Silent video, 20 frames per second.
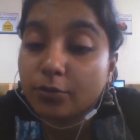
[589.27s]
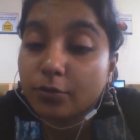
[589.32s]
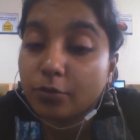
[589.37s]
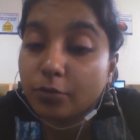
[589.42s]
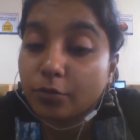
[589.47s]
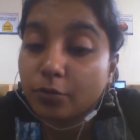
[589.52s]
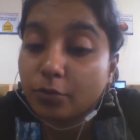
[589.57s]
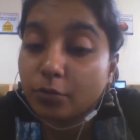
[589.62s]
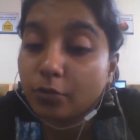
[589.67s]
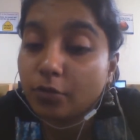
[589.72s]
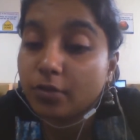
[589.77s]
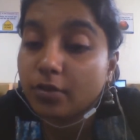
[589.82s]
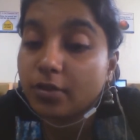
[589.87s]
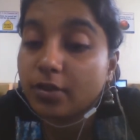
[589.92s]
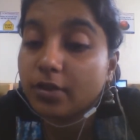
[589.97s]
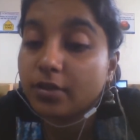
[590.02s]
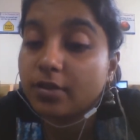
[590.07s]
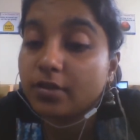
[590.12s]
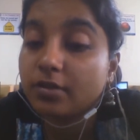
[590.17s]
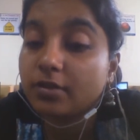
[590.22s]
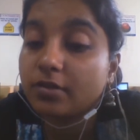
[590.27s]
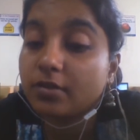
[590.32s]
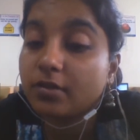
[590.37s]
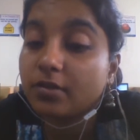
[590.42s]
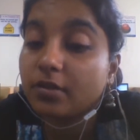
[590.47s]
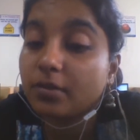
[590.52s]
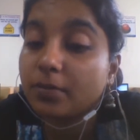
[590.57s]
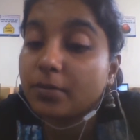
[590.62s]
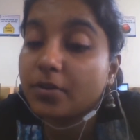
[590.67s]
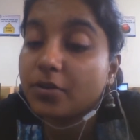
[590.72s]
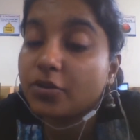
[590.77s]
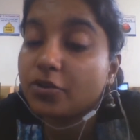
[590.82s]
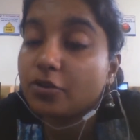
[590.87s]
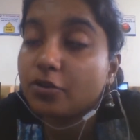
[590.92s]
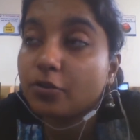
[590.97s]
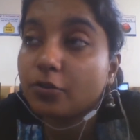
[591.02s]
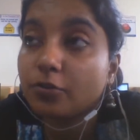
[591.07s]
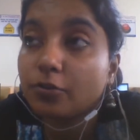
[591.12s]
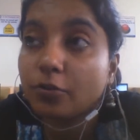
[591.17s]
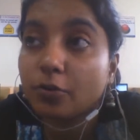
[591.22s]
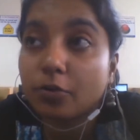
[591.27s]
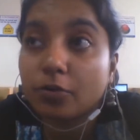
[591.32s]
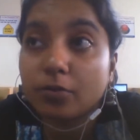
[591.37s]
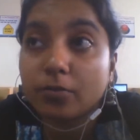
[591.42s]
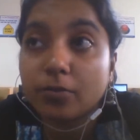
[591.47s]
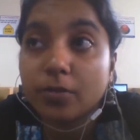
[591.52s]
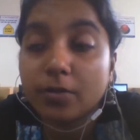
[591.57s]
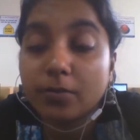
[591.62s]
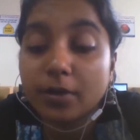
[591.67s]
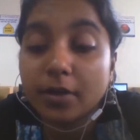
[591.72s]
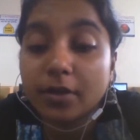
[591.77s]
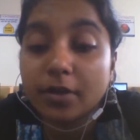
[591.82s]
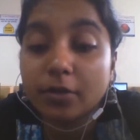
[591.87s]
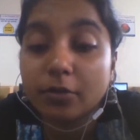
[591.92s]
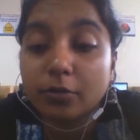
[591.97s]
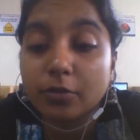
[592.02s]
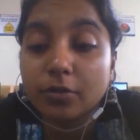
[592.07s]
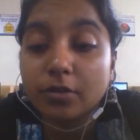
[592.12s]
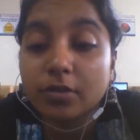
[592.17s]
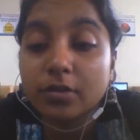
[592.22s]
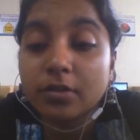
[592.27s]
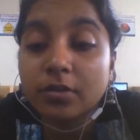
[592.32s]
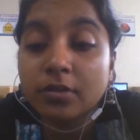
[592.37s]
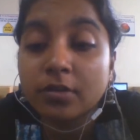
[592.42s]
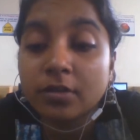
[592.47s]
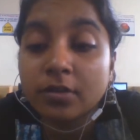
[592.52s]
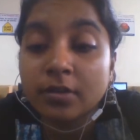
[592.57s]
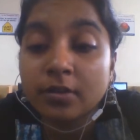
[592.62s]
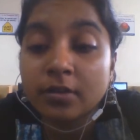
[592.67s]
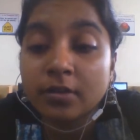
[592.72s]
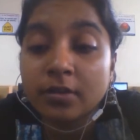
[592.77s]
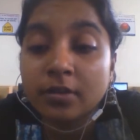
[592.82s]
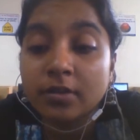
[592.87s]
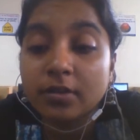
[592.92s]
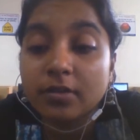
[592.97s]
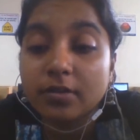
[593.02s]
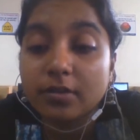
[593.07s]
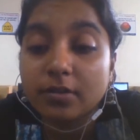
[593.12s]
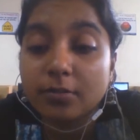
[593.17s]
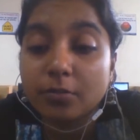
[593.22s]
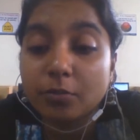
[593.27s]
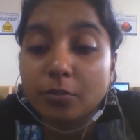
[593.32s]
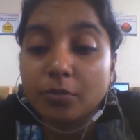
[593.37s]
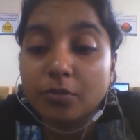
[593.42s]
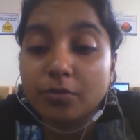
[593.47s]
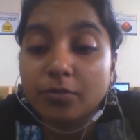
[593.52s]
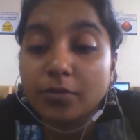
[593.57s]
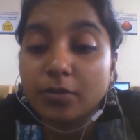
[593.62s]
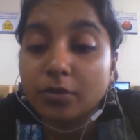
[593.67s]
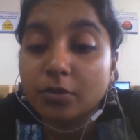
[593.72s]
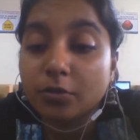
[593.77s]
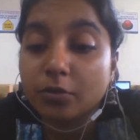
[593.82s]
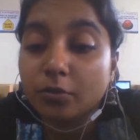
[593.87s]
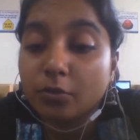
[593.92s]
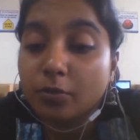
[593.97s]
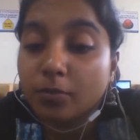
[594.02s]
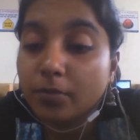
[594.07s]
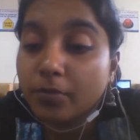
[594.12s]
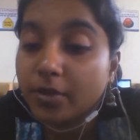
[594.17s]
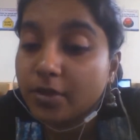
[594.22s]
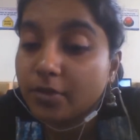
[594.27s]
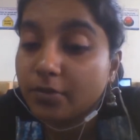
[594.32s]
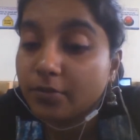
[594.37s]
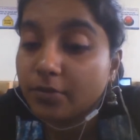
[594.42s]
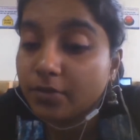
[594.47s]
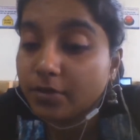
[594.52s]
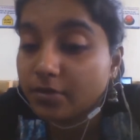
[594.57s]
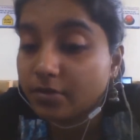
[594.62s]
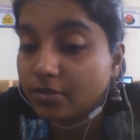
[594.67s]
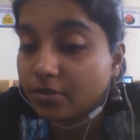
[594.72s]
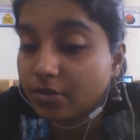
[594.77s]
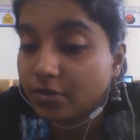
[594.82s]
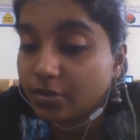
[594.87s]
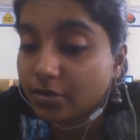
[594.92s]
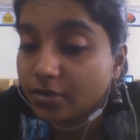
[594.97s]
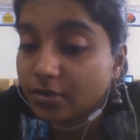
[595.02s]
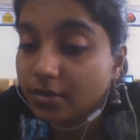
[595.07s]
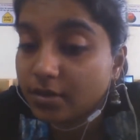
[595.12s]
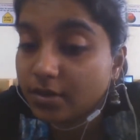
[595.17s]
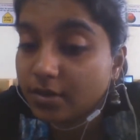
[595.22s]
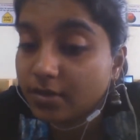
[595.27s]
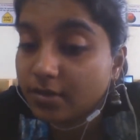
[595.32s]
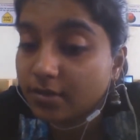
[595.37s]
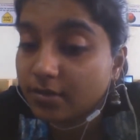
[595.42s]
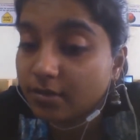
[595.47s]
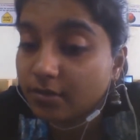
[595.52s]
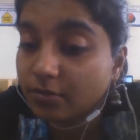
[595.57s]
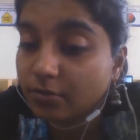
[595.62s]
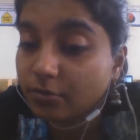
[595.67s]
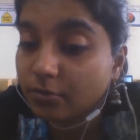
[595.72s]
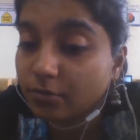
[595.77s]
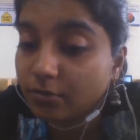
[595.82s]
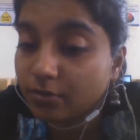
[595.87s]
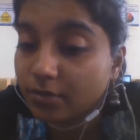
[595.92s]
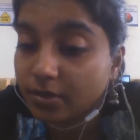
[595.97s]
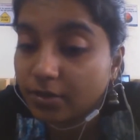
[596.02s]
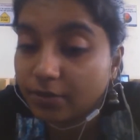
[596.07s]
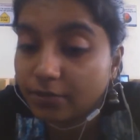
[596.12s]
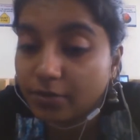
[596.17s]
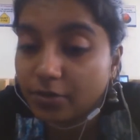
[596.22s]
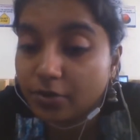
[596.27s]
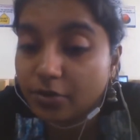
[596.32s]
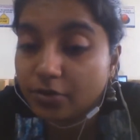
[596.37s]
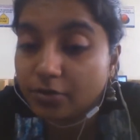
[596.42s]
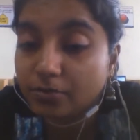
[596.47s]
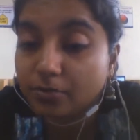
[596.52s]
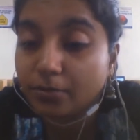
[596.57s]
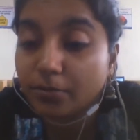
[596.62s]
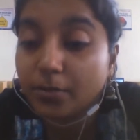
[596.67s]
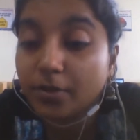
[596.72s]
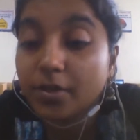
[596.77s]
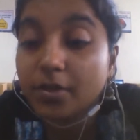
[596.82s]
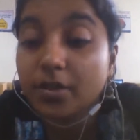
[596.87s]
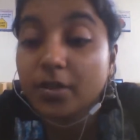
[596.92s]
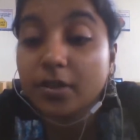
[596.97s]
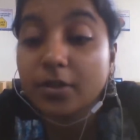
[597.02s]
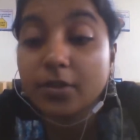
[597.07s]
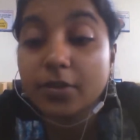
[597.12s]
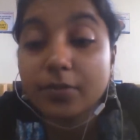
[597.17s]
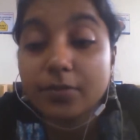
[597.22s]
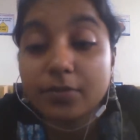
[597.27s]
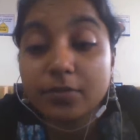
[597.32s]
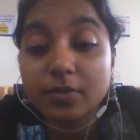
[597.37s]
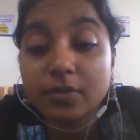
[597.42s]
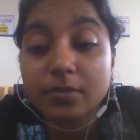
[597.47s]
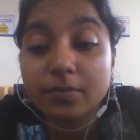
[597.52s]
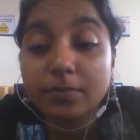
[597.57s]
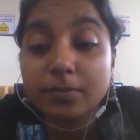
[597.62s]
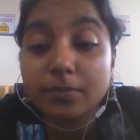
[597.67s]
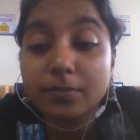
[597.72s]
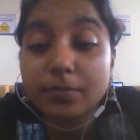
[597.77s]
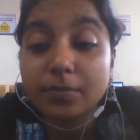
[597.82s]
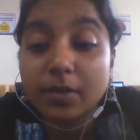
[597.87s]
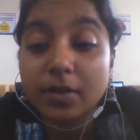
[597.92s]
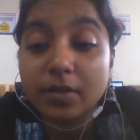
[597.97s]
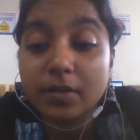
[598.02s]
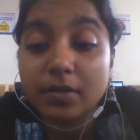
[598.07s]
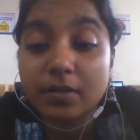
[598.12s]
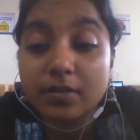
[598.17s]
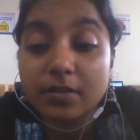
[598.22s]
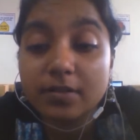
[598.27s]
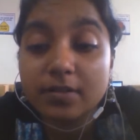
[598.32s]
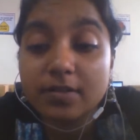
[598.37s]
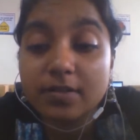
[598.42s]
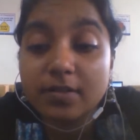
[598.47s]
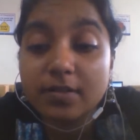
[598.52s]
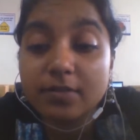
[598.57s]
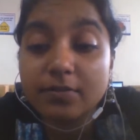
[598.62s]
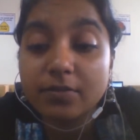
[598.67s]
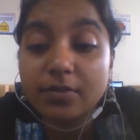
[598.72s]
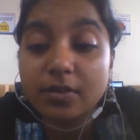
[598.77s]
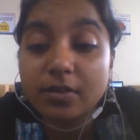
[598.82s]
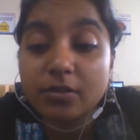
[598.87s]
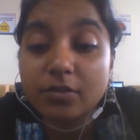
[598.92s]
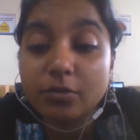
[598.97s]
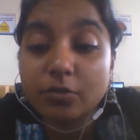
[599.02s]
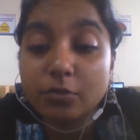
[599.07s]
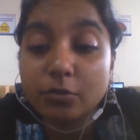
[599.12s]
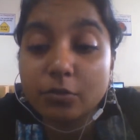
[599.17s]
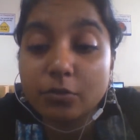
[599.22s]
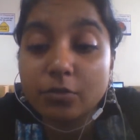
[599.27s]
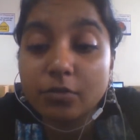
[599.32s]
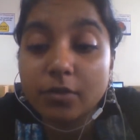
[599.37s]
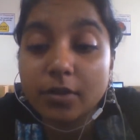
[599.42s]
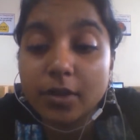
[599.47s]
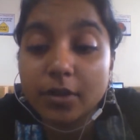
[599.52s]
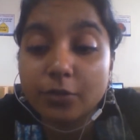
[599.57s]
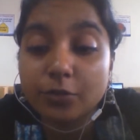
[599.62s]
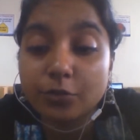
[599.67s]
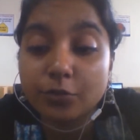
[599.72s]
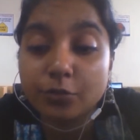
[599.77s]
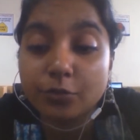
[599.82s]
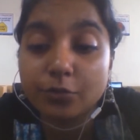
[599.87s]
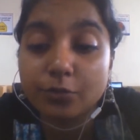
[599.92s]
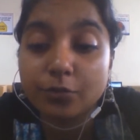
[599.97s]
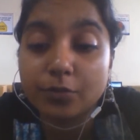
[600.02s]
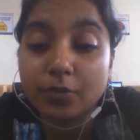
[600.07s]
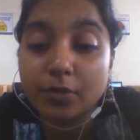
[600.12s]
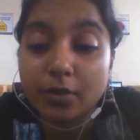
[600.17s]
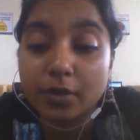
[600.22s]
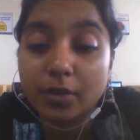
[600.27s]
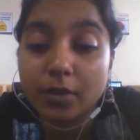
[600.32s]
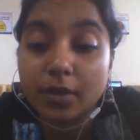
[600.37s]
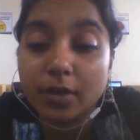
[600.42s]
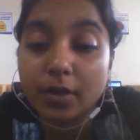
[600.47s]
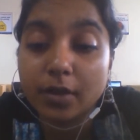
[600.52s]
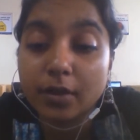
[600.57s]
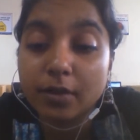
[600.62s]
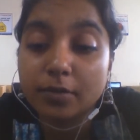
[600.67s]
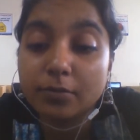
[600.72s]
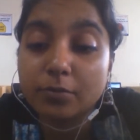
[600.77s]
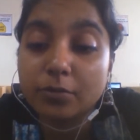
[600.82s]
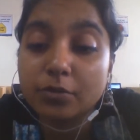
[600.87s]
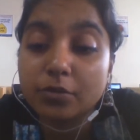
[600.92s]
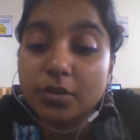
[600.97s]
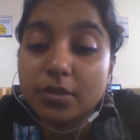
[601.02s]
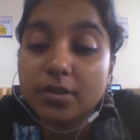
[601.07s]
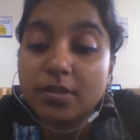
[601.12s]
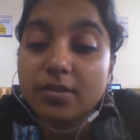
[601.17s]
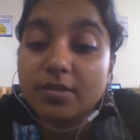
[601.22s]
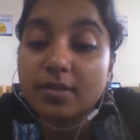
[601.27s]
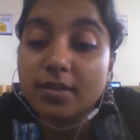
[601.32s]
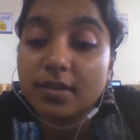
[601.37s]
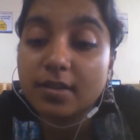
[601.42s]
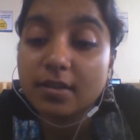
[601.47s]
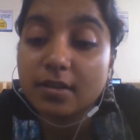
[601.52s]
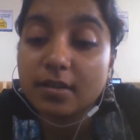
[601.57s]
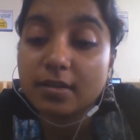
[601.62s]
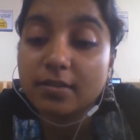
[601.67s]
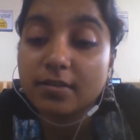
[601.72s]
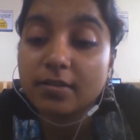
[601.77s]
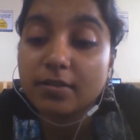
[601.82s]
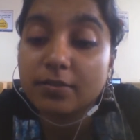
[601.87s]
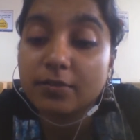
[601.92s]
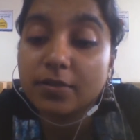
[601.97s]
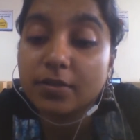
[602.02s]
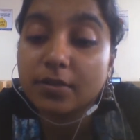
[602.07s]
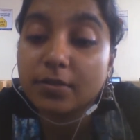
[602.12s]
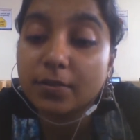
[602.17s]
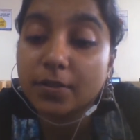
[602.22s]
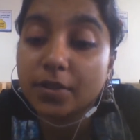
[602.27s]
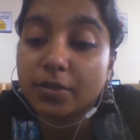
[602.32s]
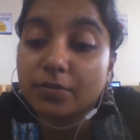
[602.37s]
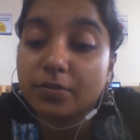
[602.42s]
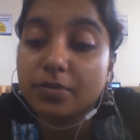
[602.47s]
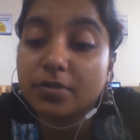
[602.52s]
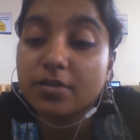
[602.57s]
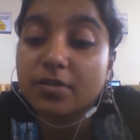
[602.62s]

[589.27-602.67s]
dots, then it is a patient of normal binocular response with no manifestation is deviation. But if the NRC with no heterophoria, harmonious ARC with very best